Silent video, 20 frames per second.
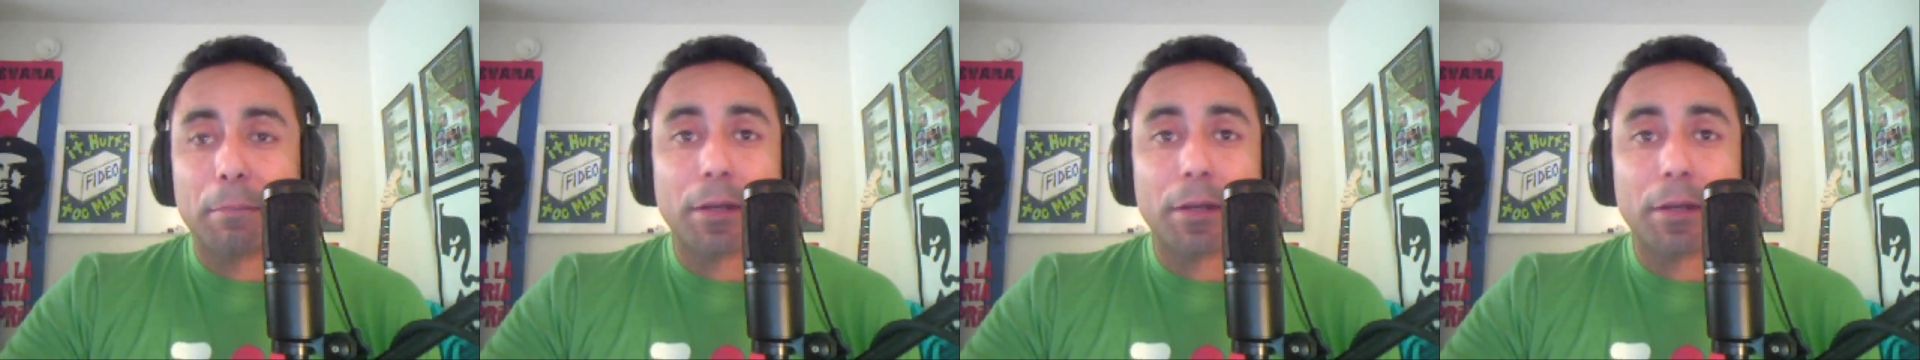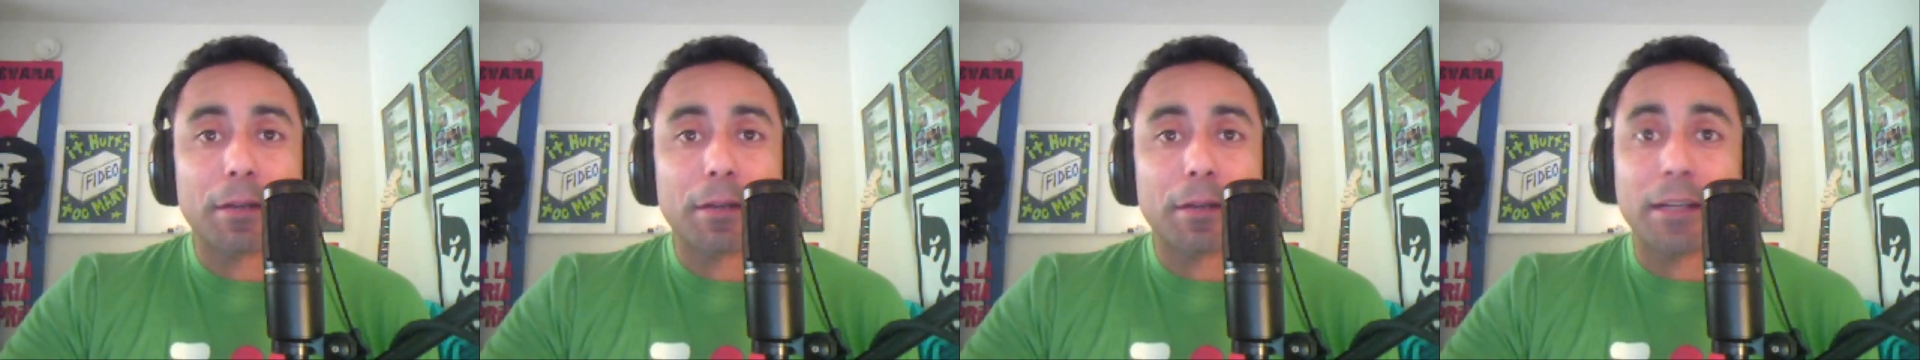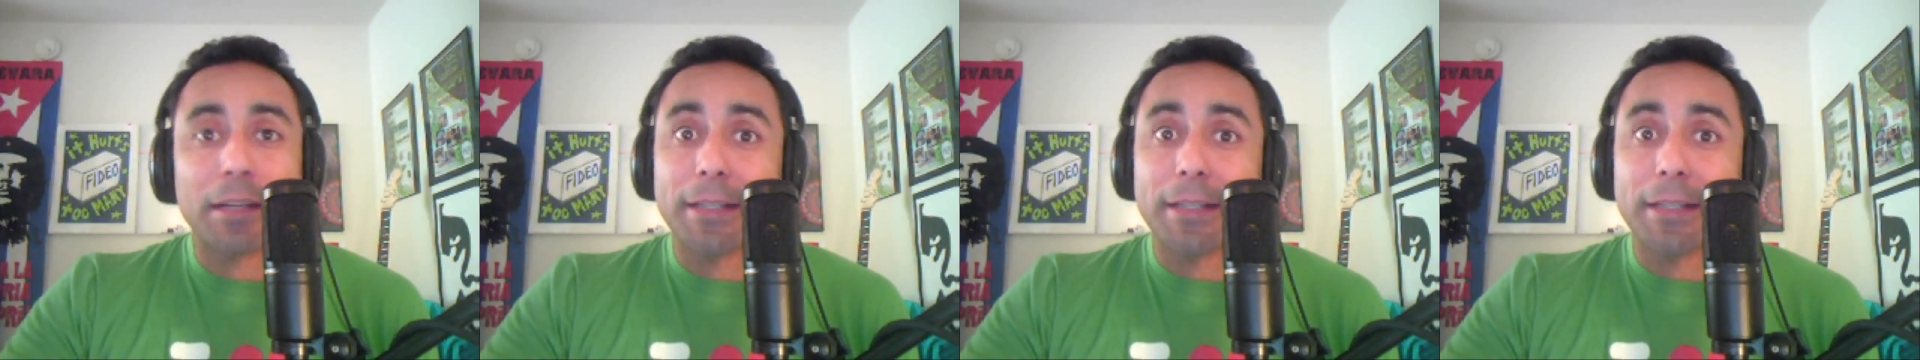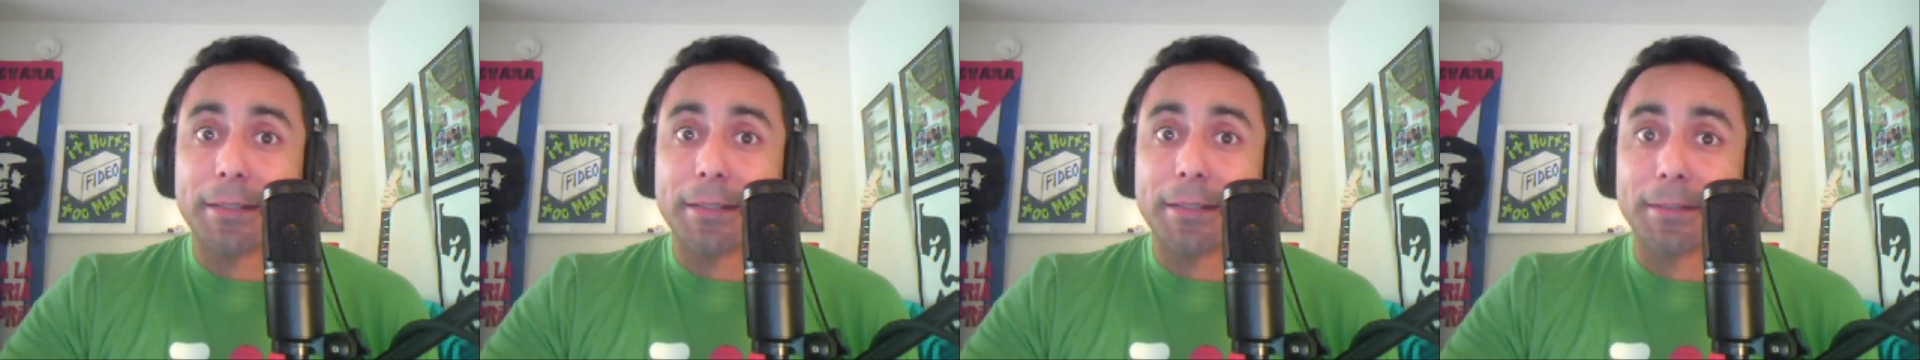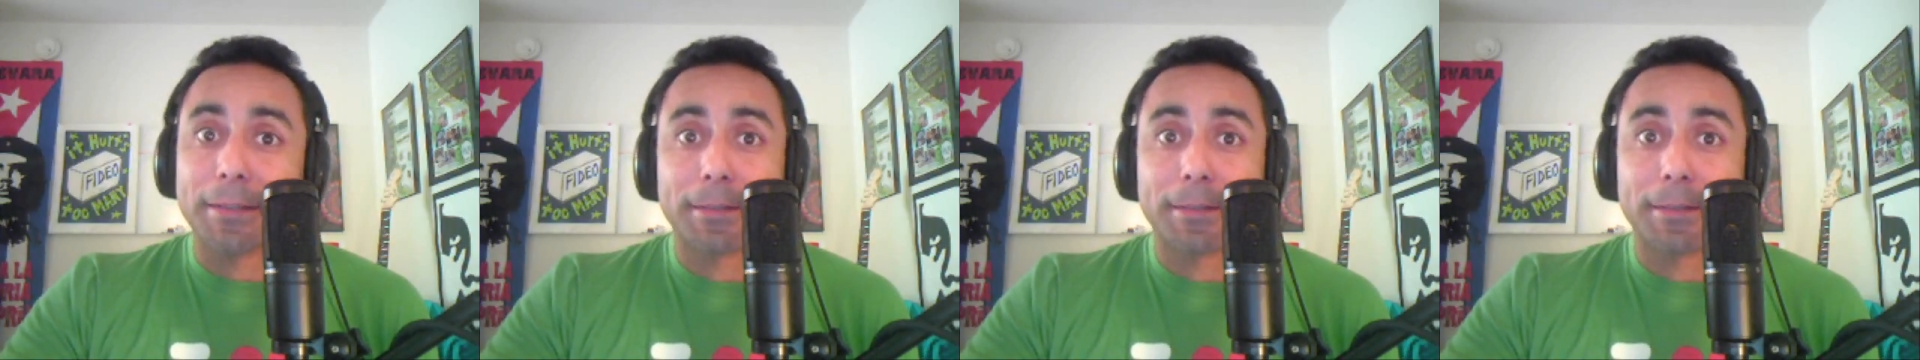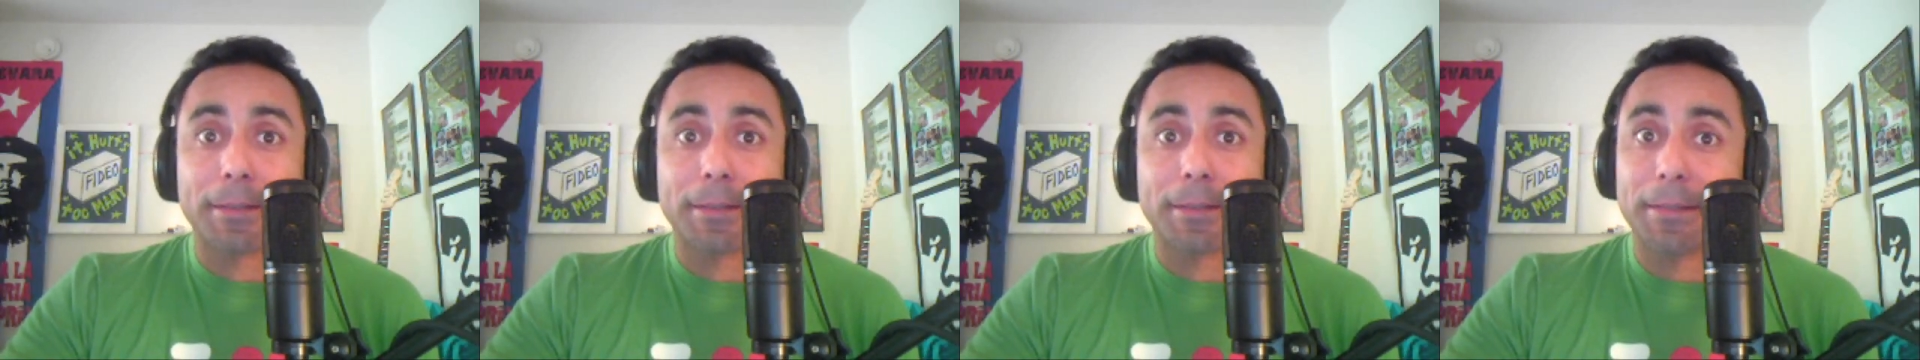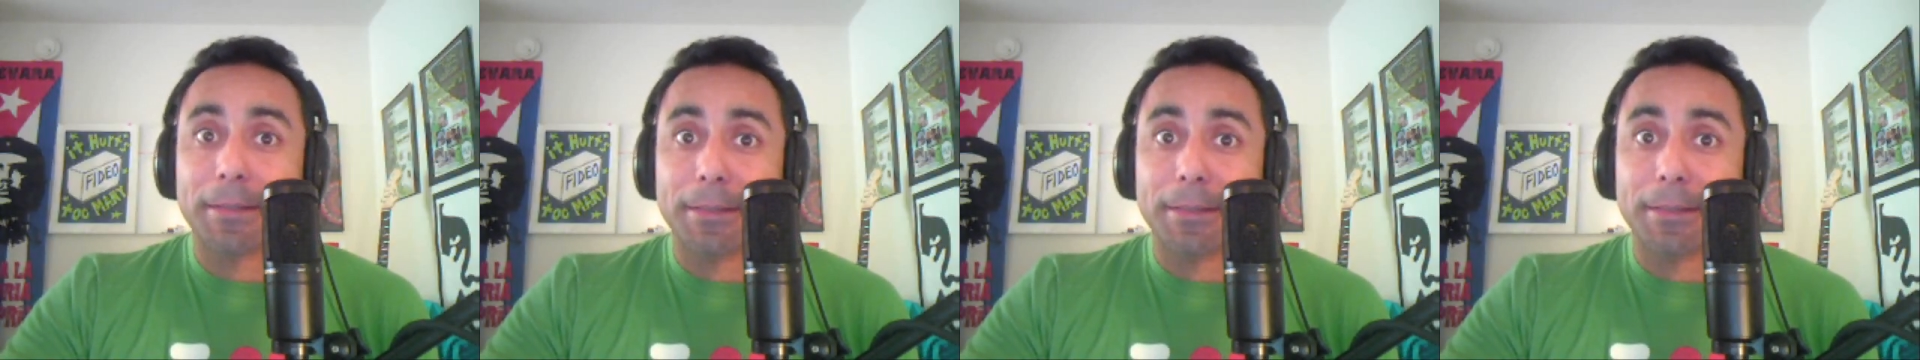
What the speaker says: blonde icons